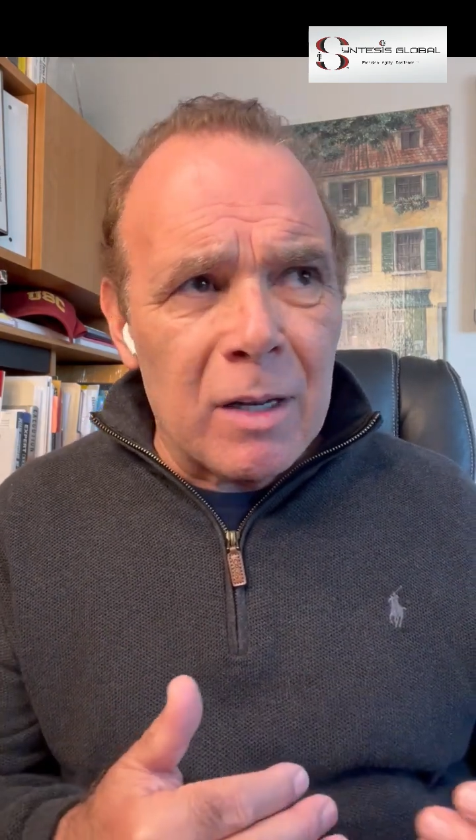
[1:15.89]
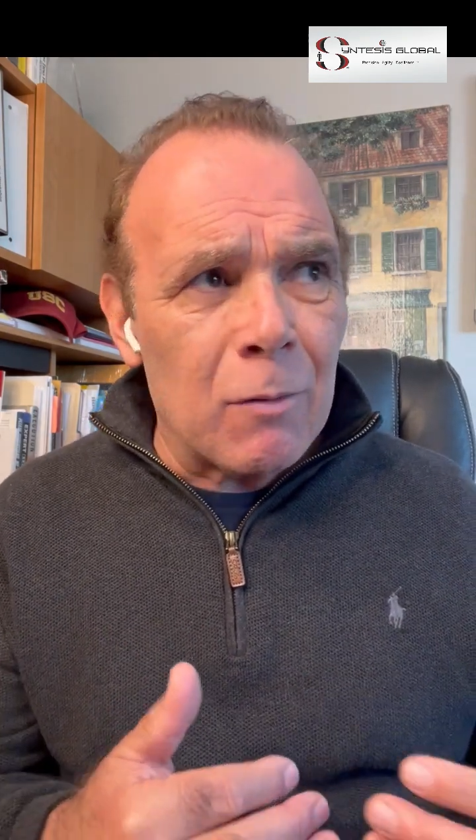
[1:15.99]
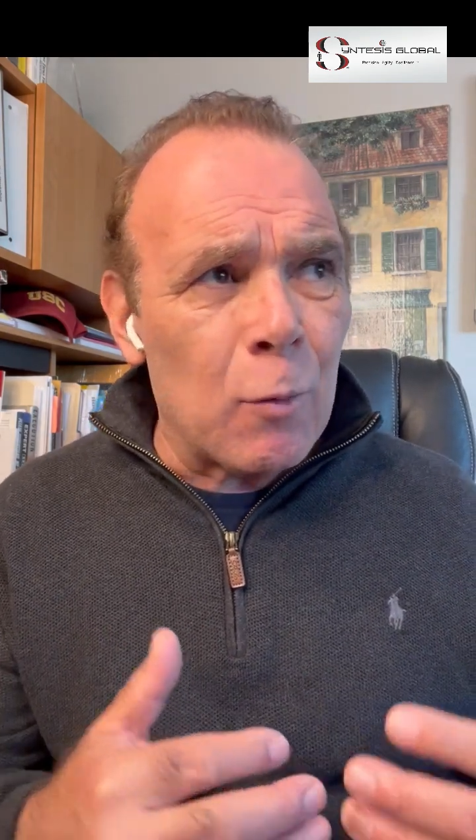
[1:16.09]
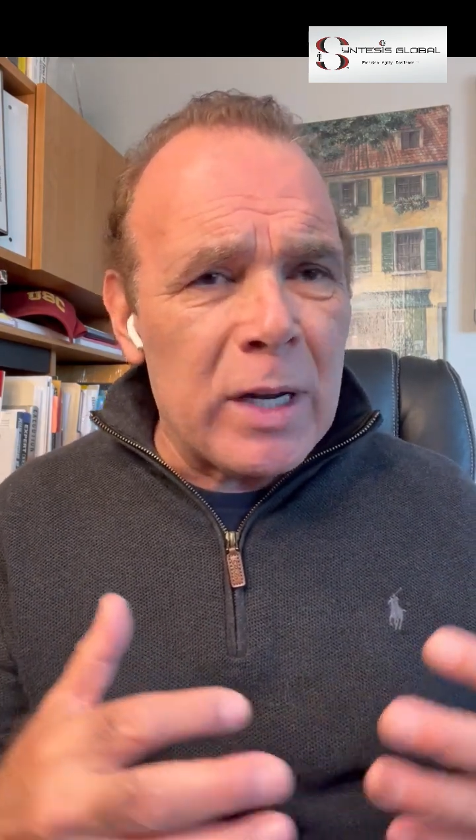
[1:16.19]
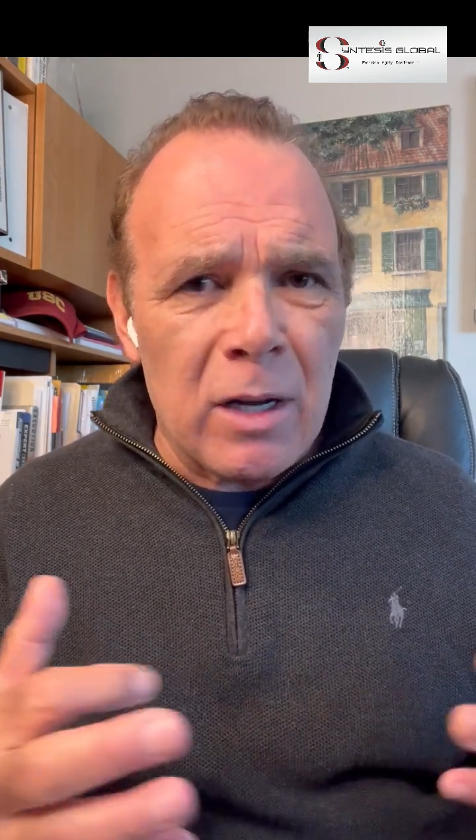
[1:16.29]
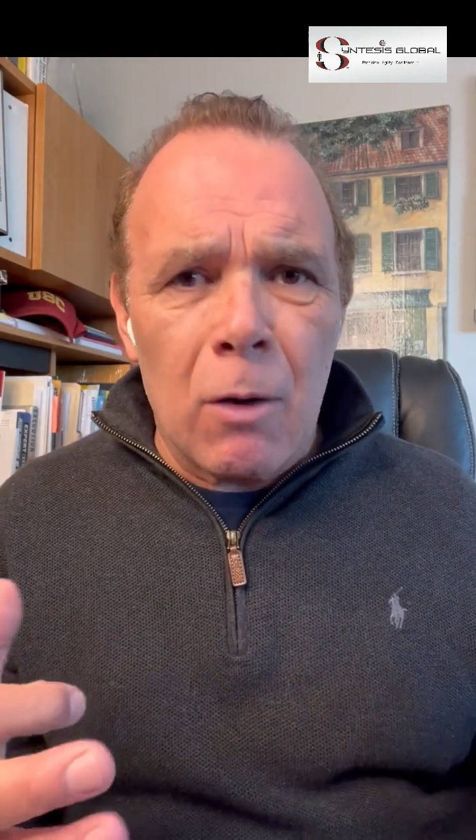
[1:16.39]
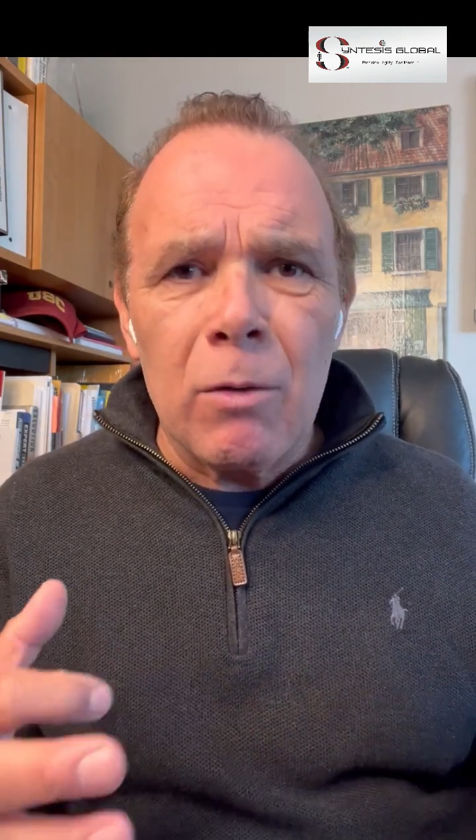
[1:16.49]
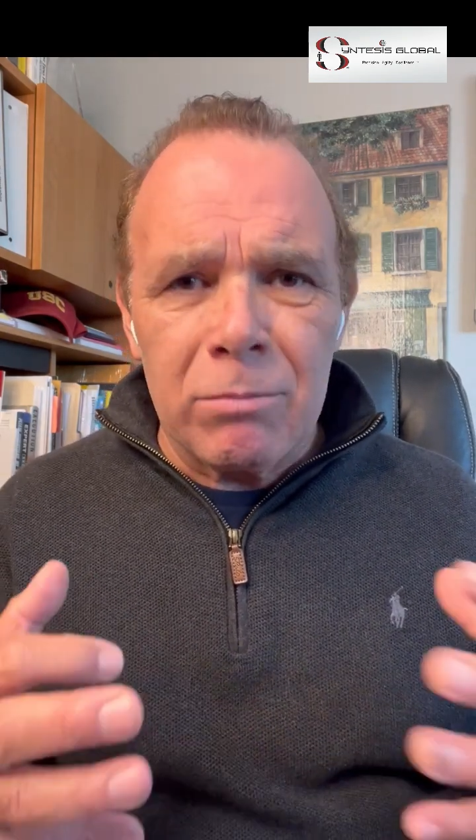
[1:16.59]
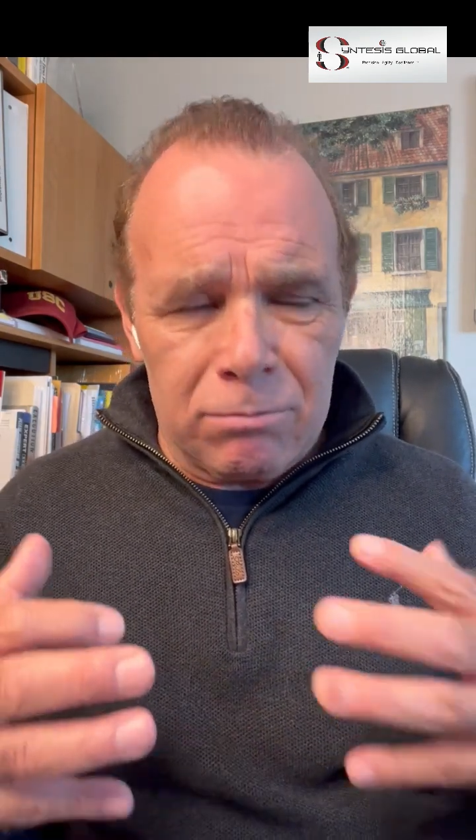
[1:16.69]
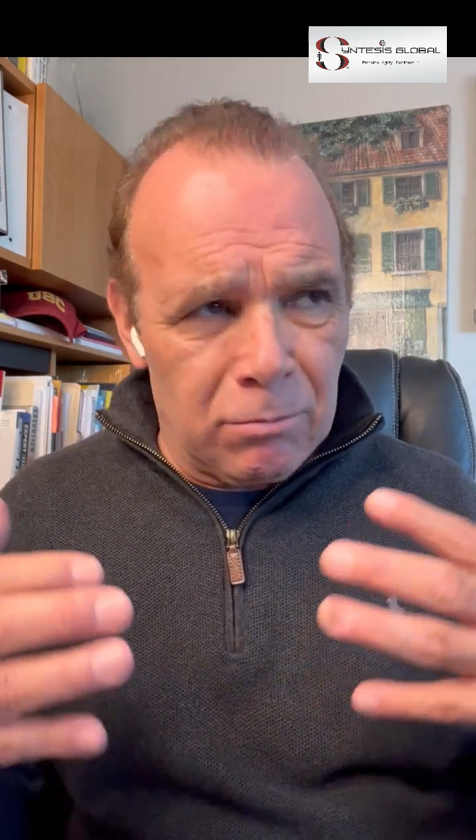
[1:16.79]
And we
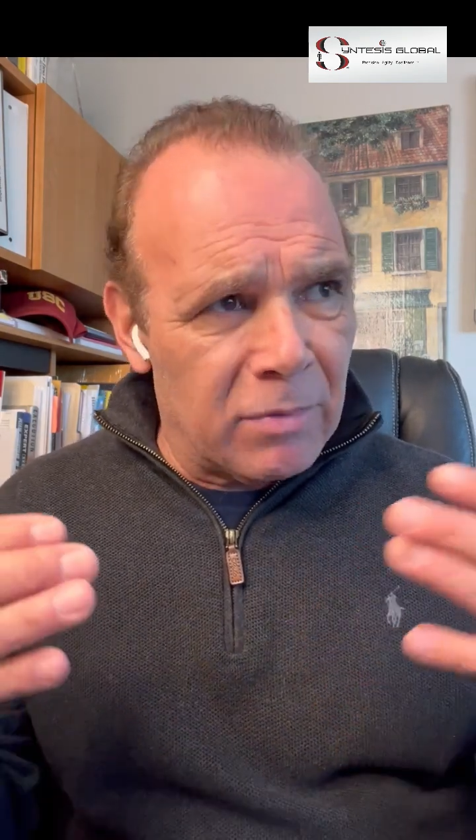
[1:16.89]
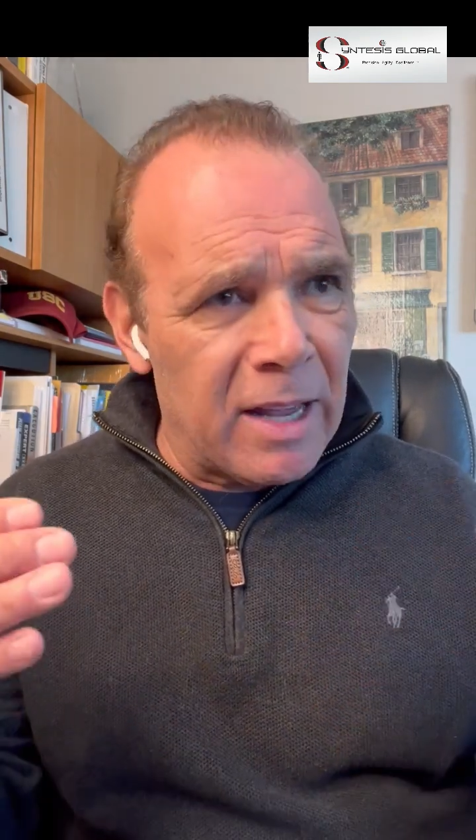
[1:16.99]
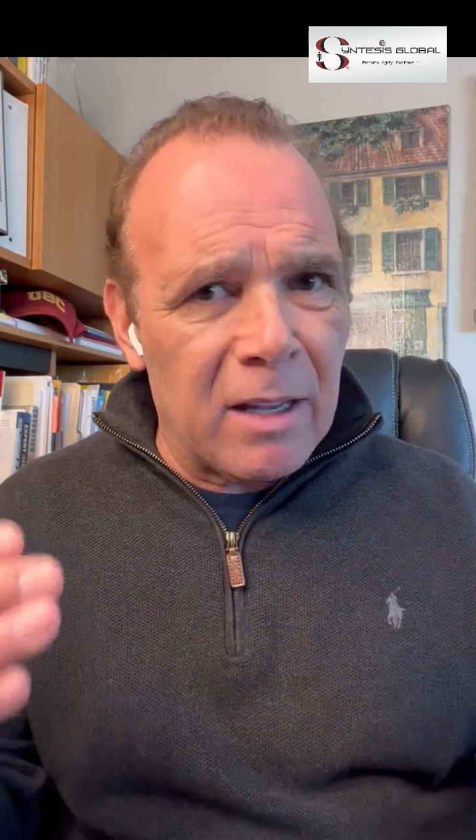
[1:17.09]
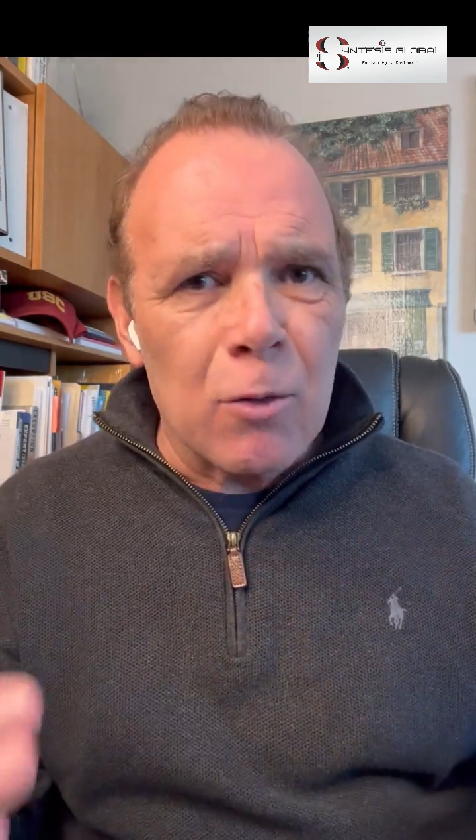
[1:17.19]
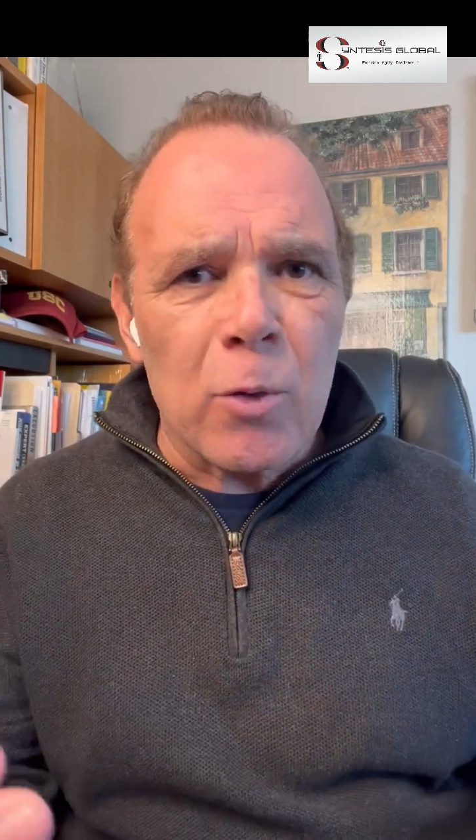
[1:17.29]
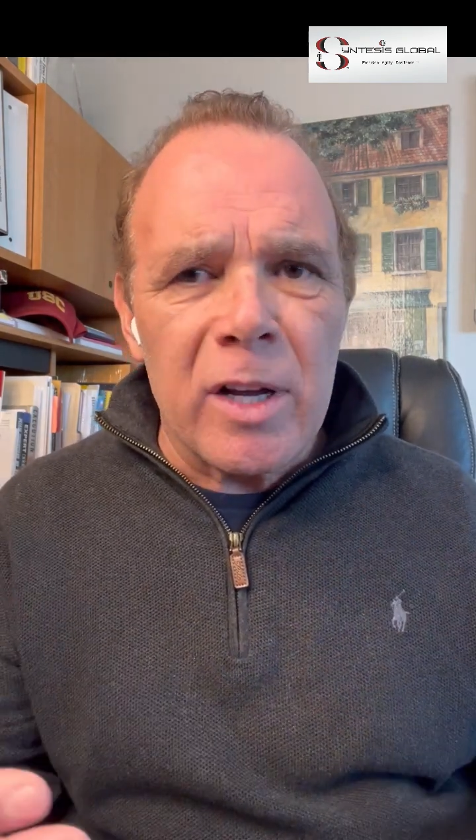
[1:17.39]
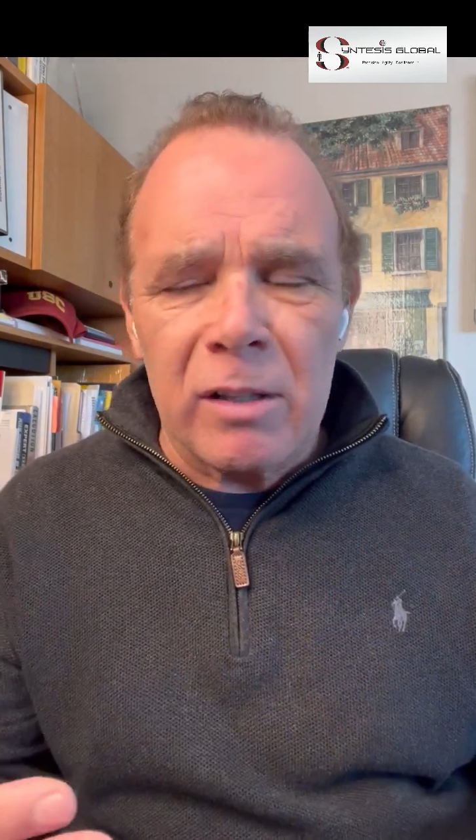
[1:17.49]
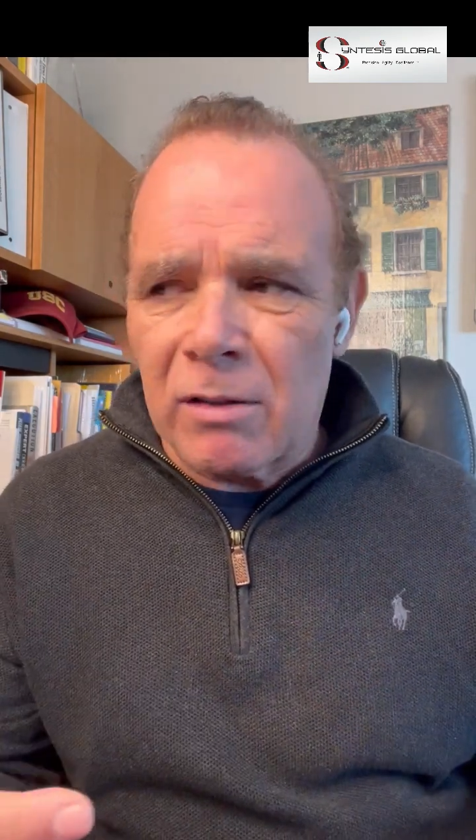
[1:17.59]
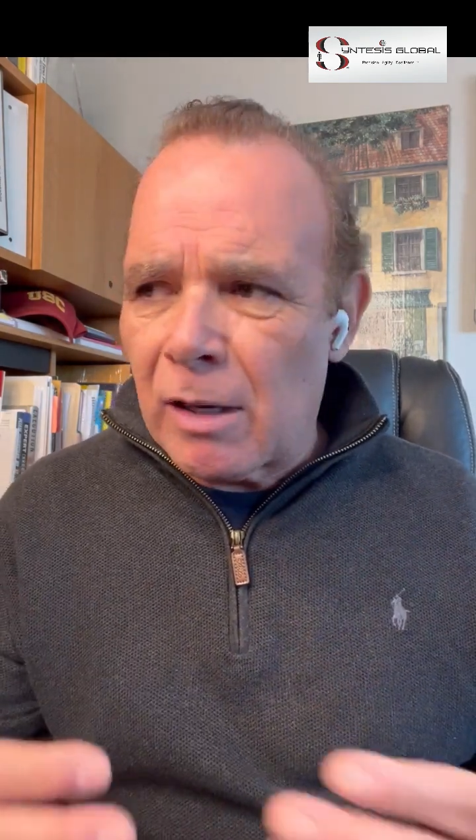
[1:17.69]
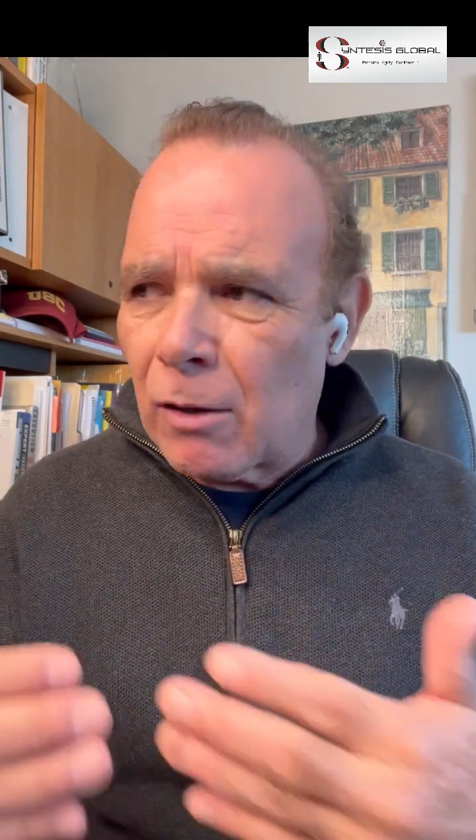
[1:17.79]
know taking
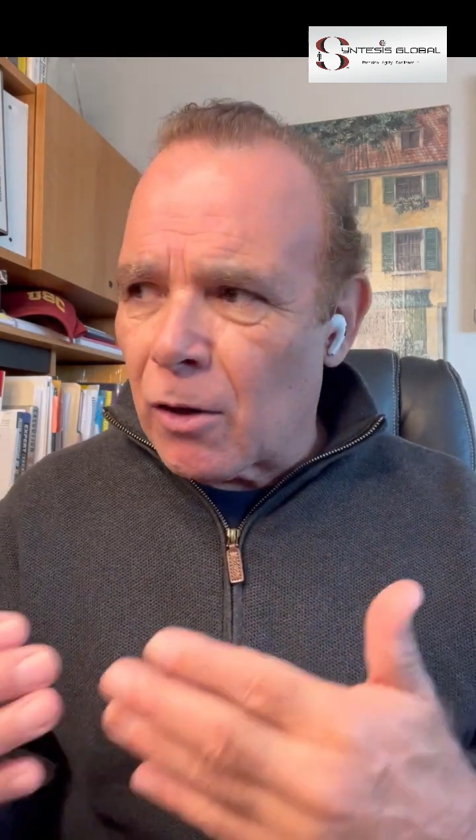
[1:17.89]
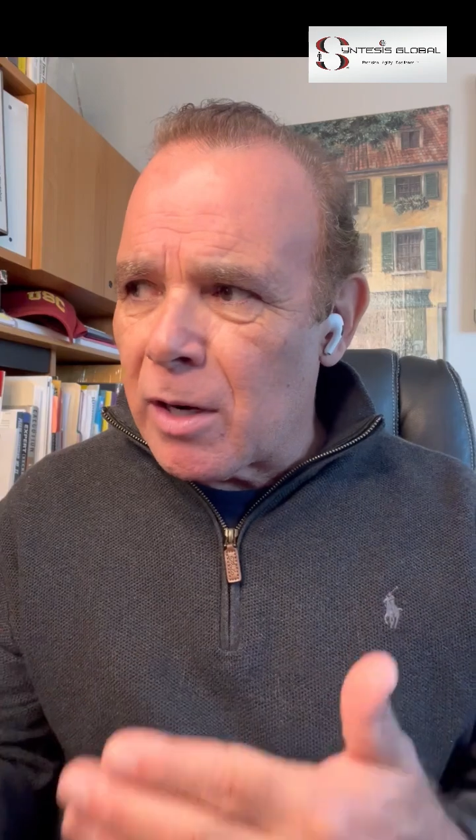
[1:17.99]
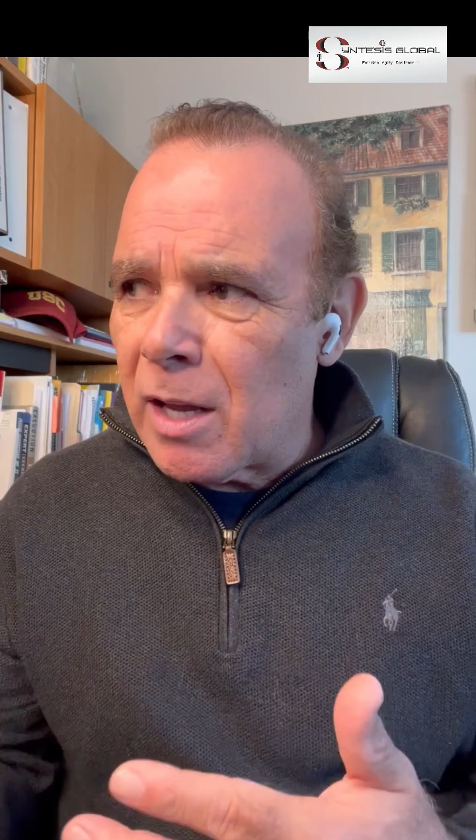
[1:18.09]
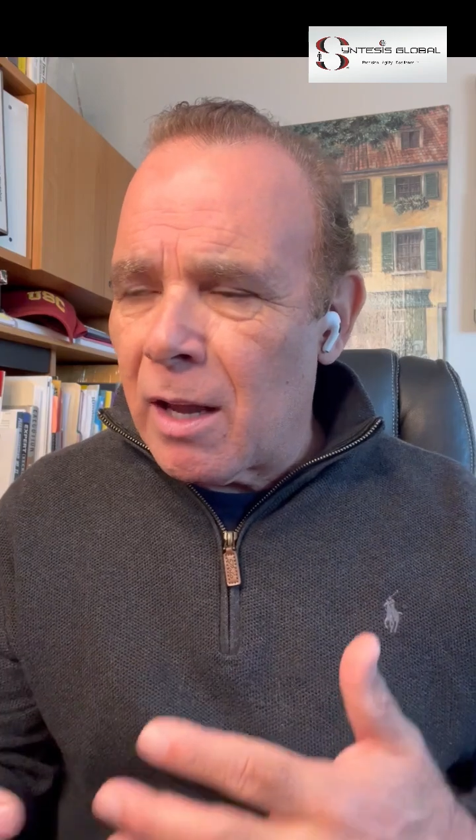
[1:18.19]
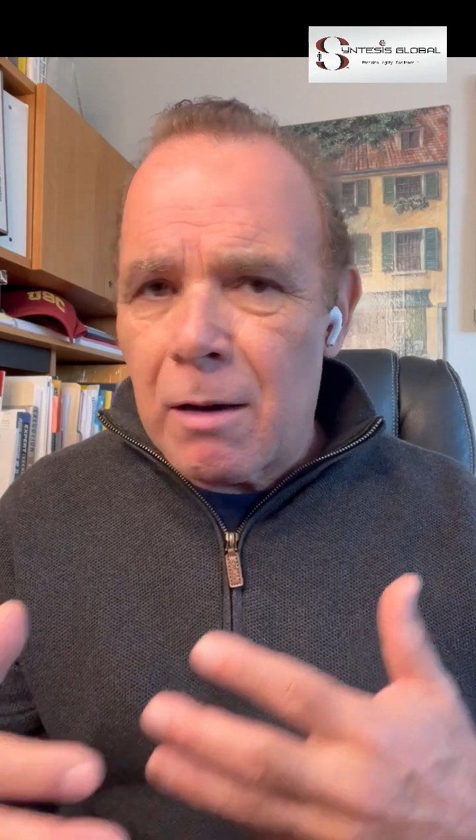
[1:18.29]
risks and learning